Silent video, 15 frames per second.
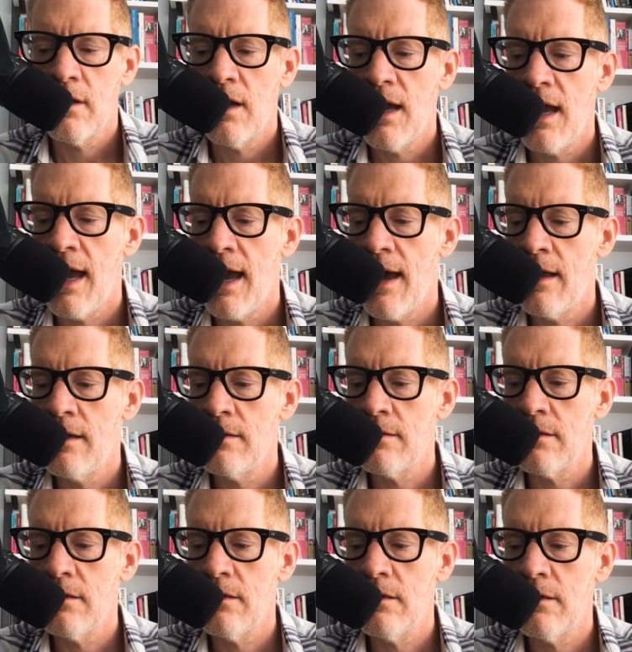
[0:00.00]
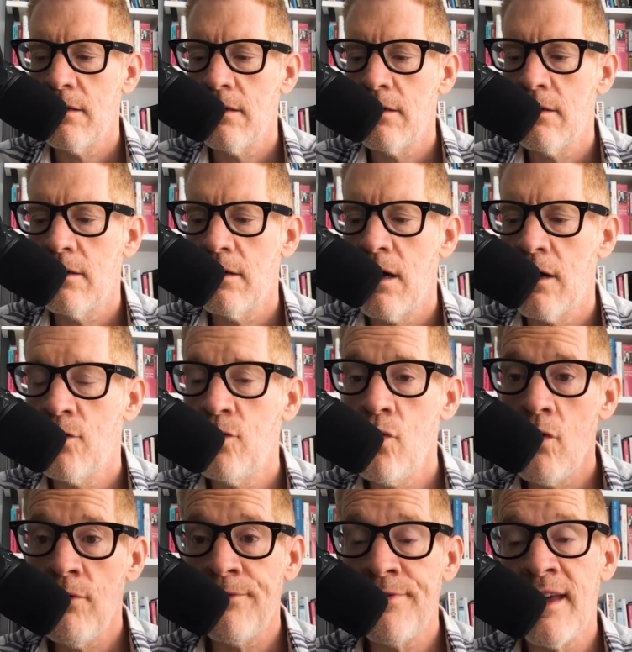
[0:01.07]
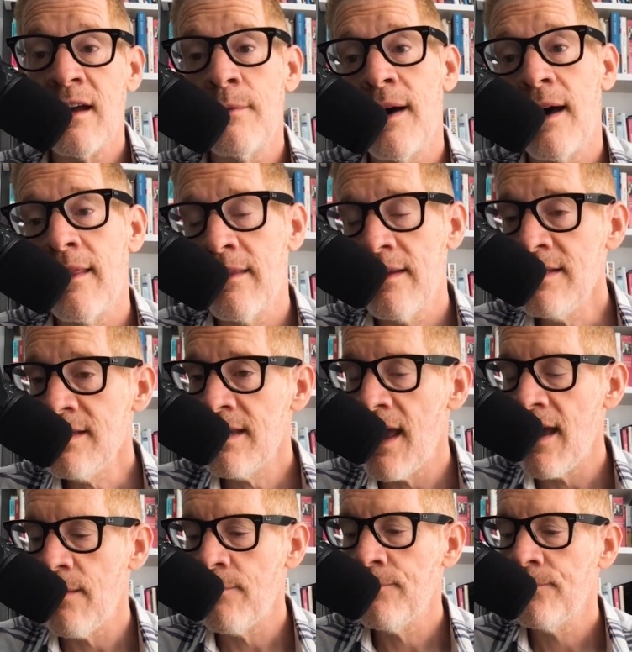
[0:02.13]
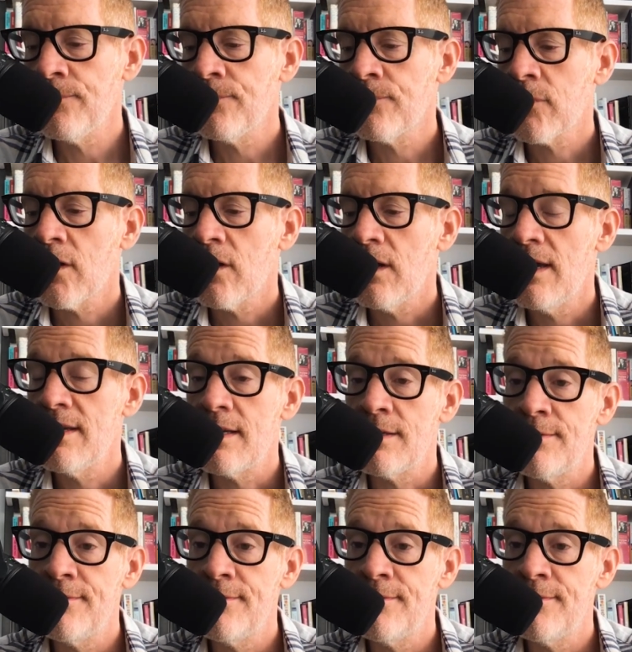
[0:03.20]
And a cool thing about this game is it's